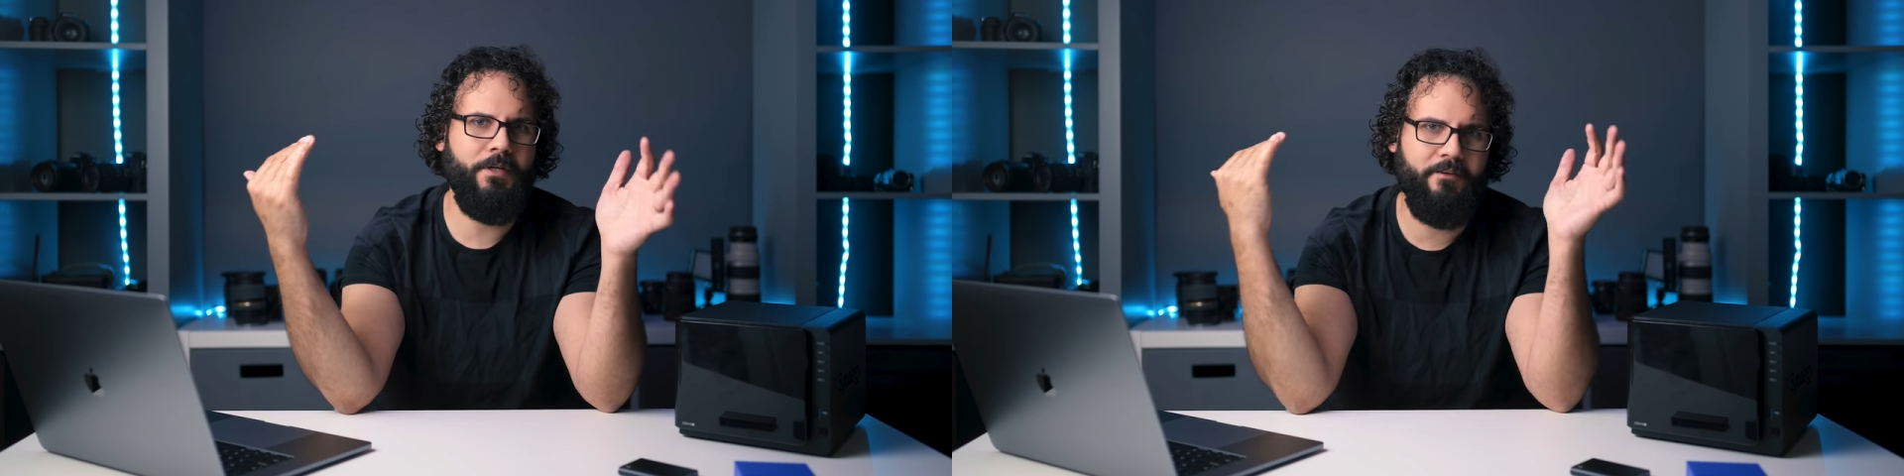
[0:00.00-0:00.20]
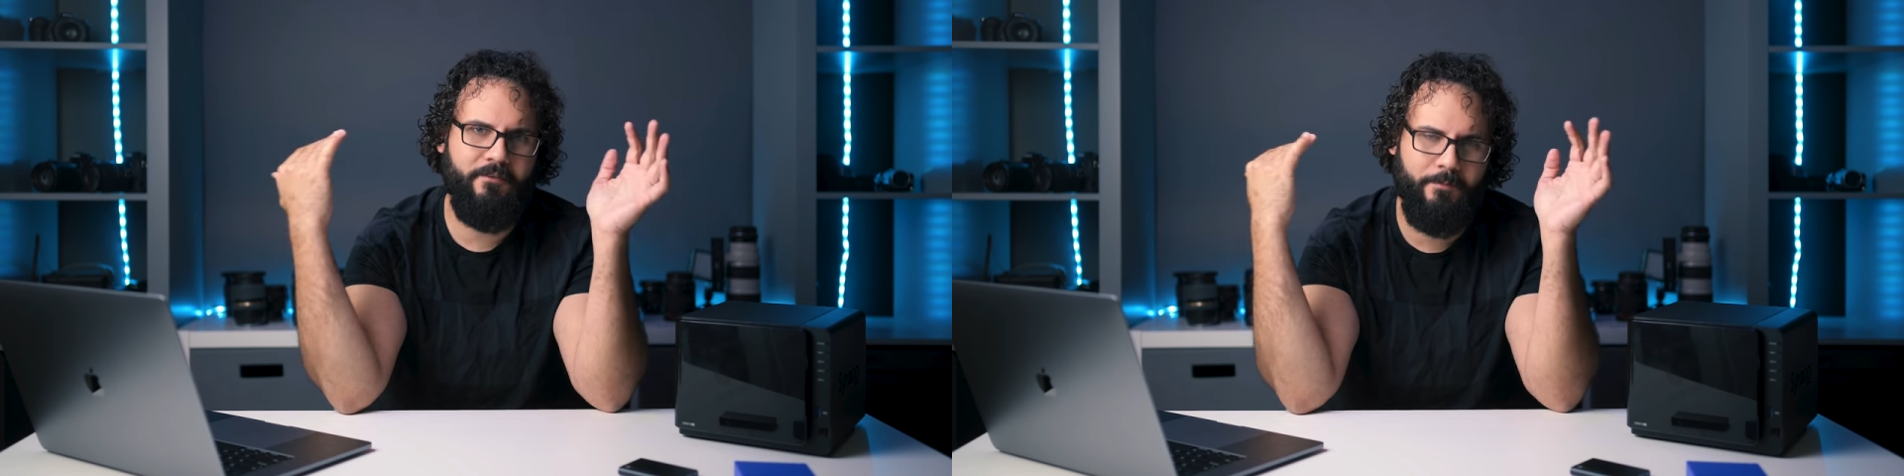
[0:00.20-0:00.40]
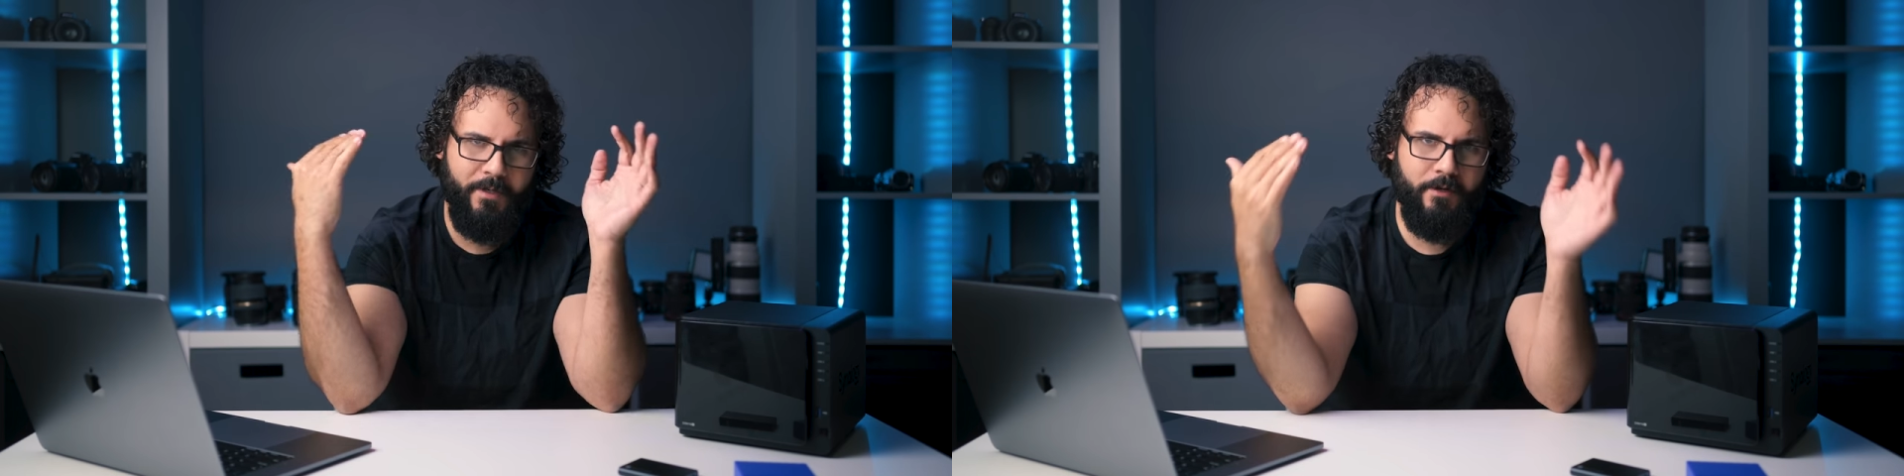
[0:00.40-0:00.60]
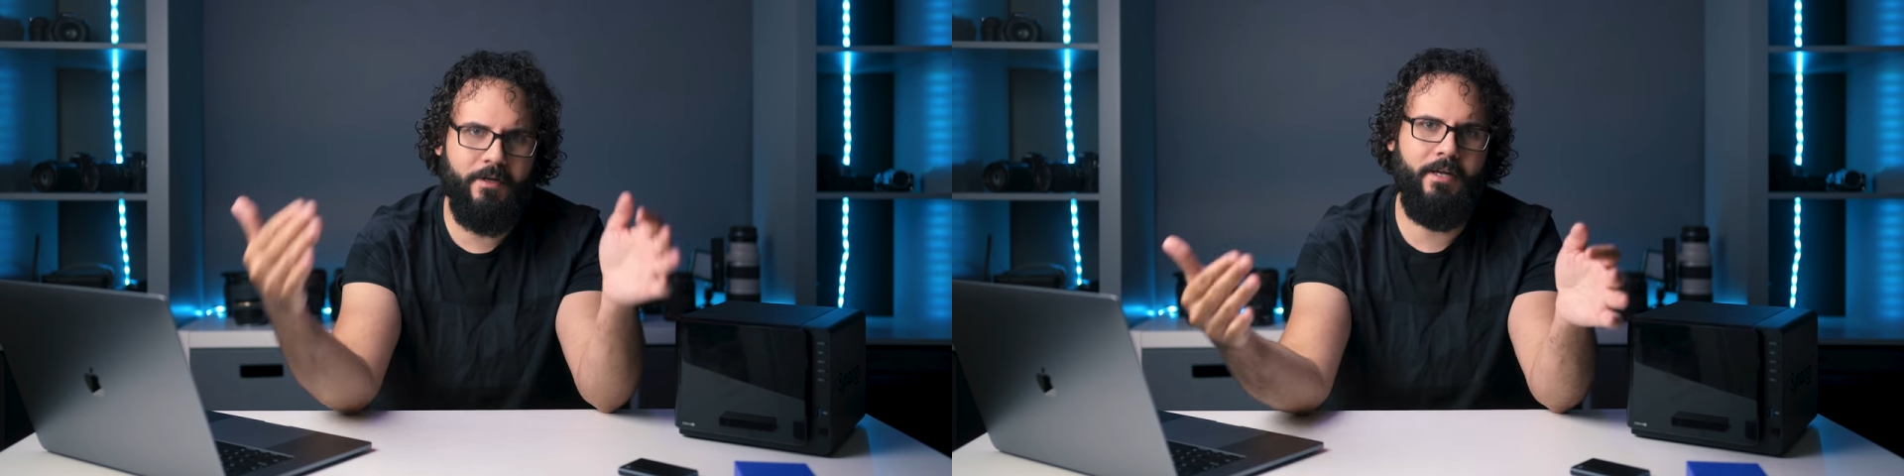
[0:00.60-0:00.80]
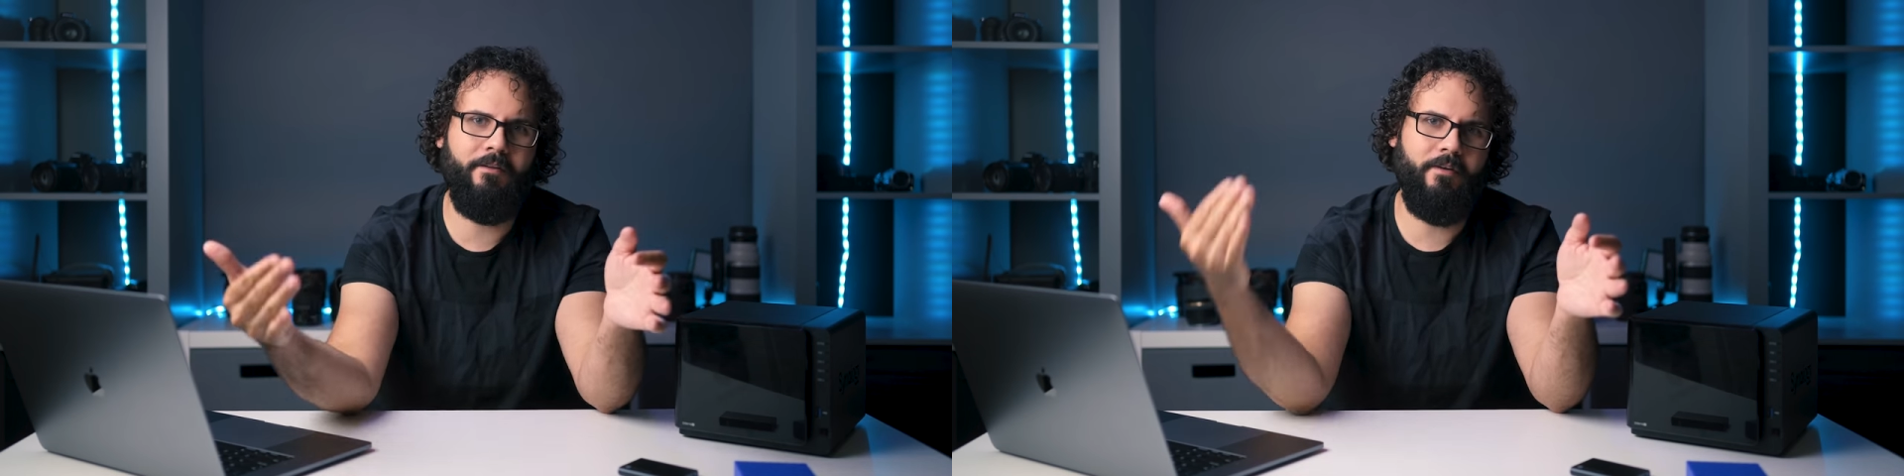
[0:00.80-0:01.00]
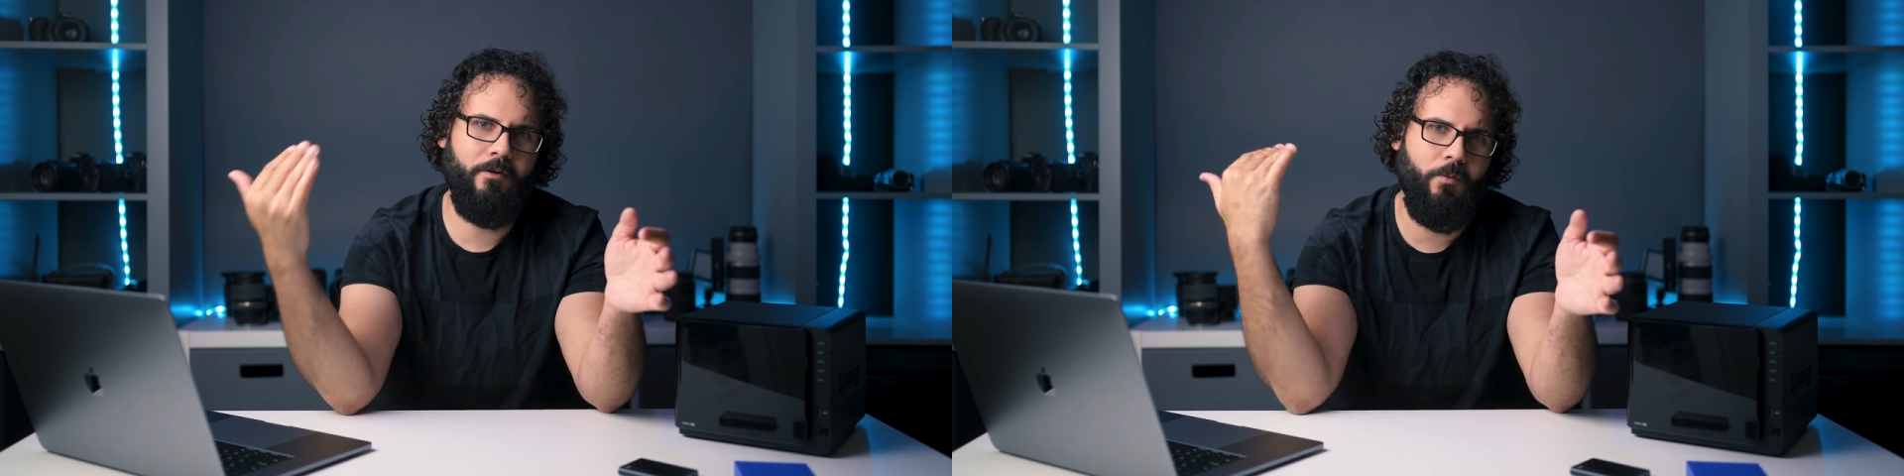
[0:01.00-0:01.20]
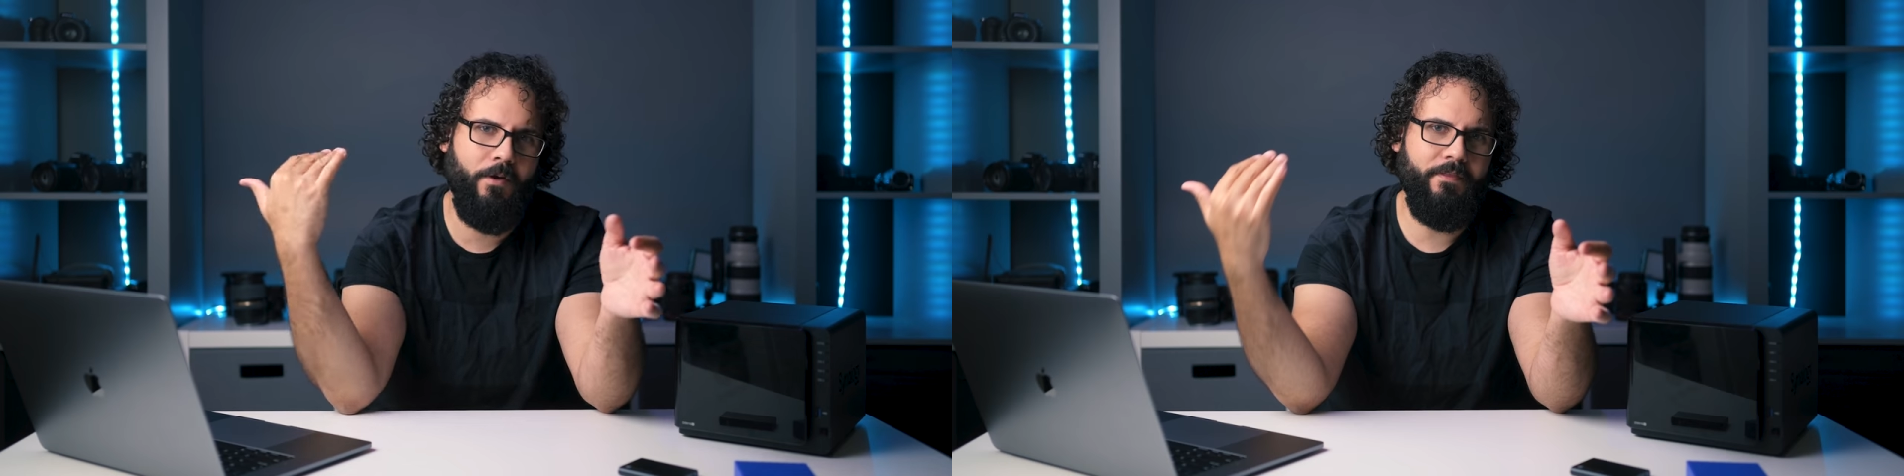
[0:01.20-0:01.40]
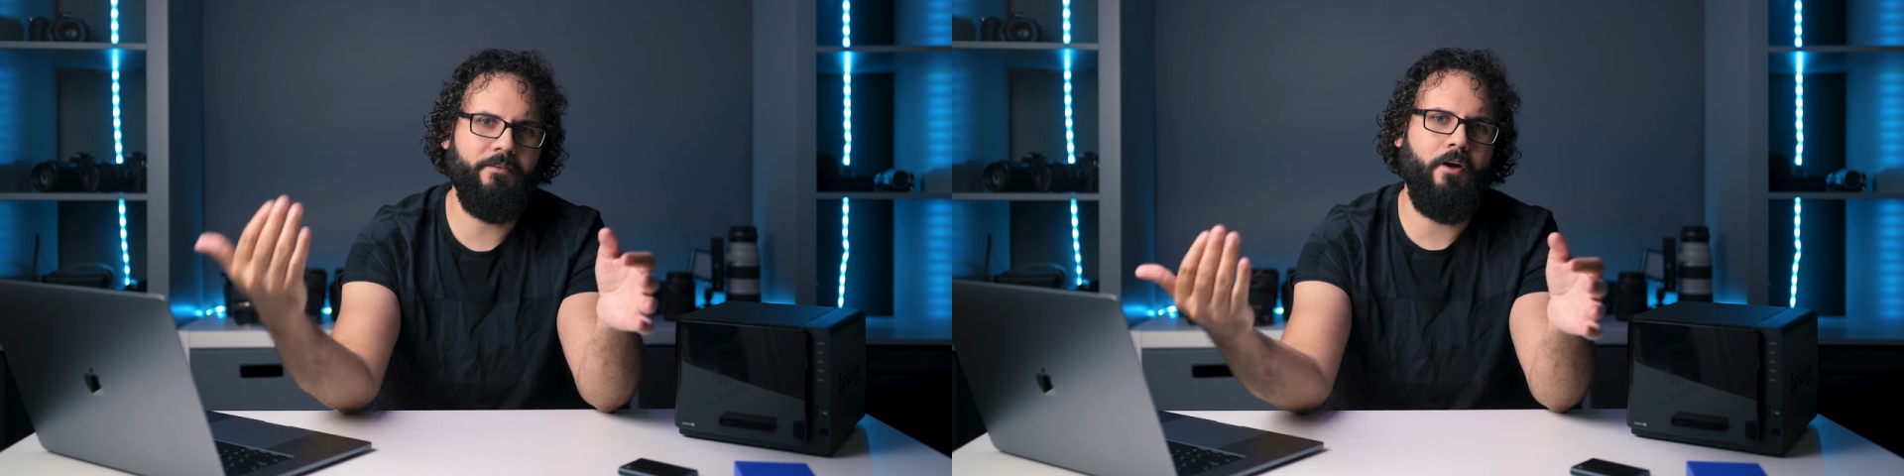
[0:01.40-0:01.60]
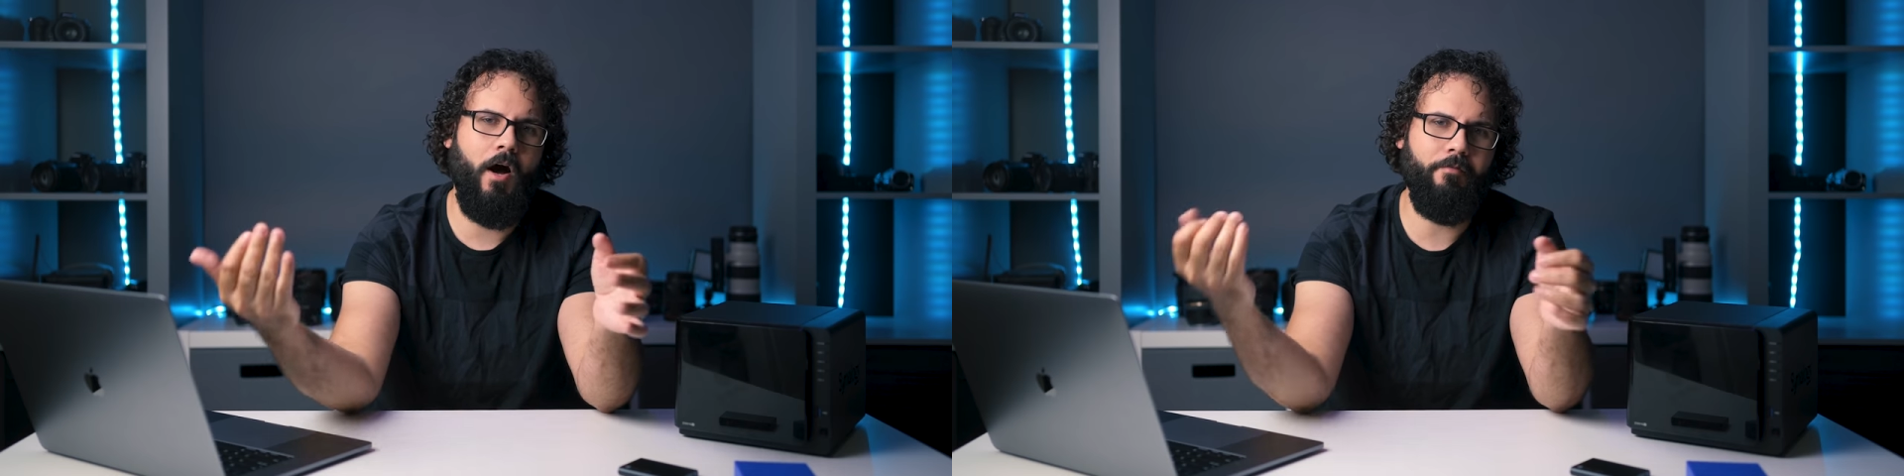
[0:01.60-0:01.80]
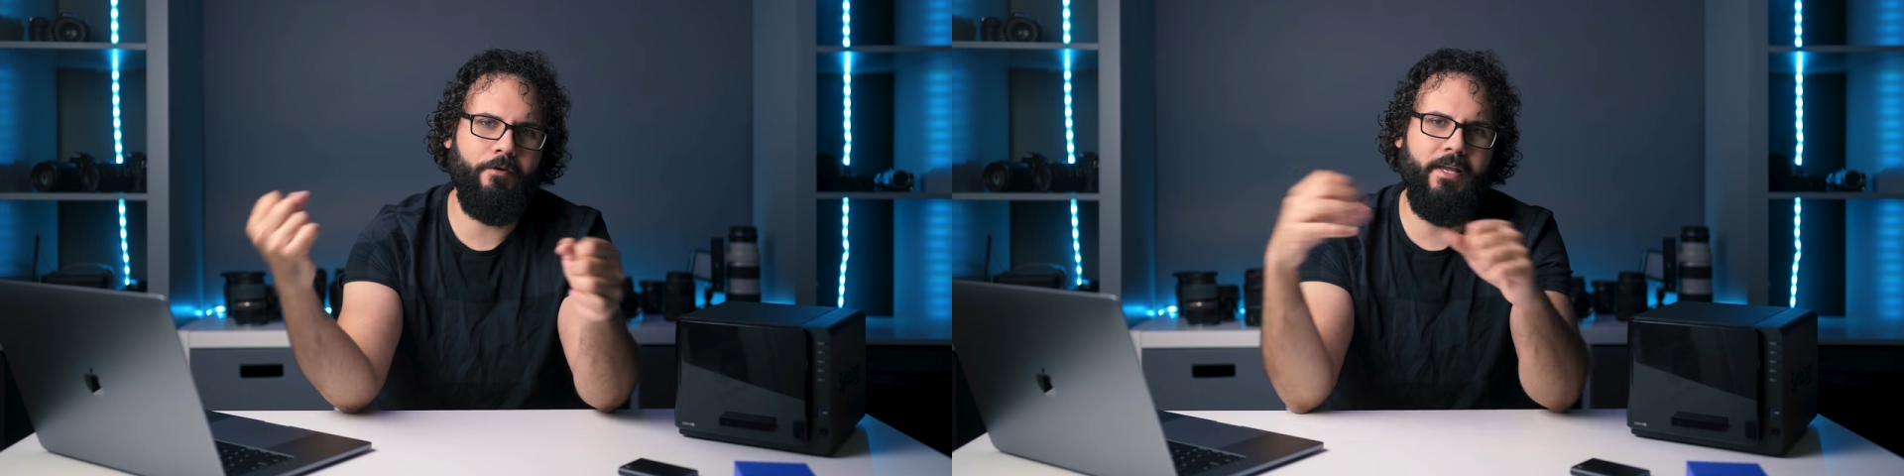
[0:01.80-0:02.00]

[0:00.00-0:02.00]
experience on what this offered.